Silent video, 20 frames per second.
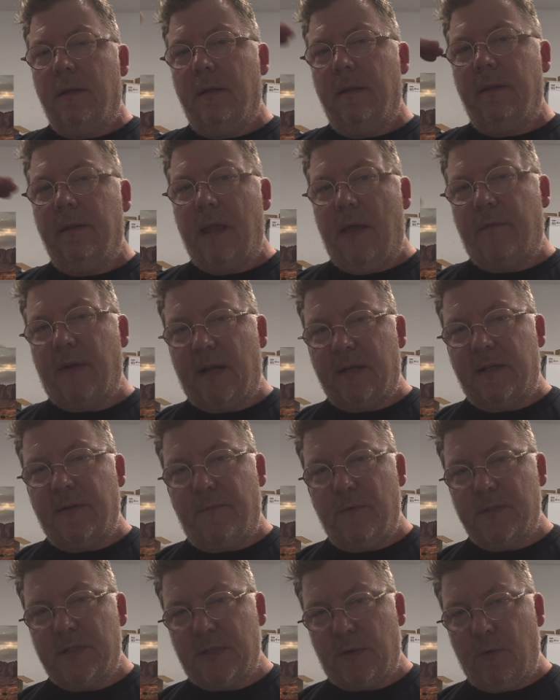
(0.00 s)
They've got
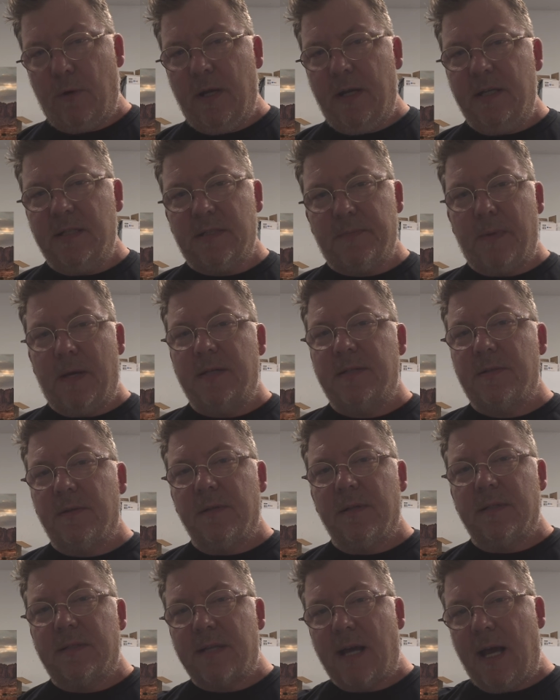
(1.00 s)
different screens based on
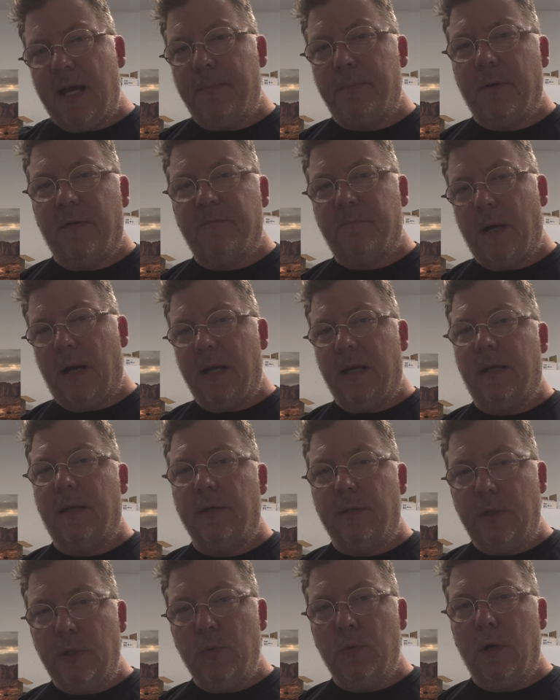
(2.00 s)
the type of bike
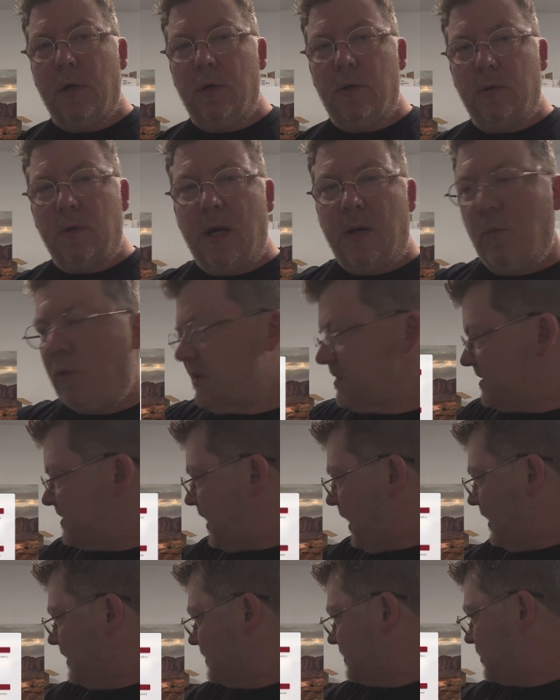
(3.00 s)
you own and what
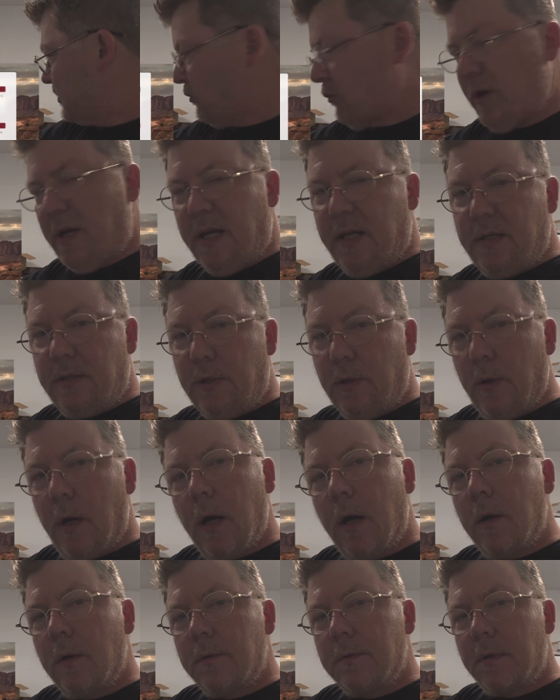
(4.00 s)
size screen you
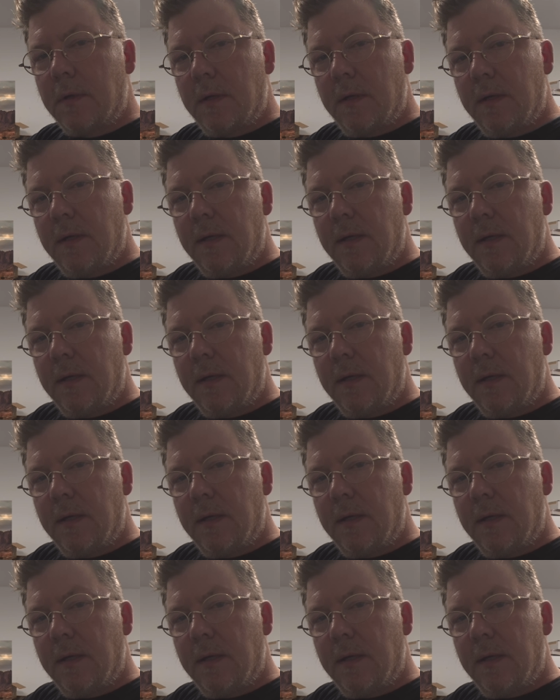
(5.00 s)
own.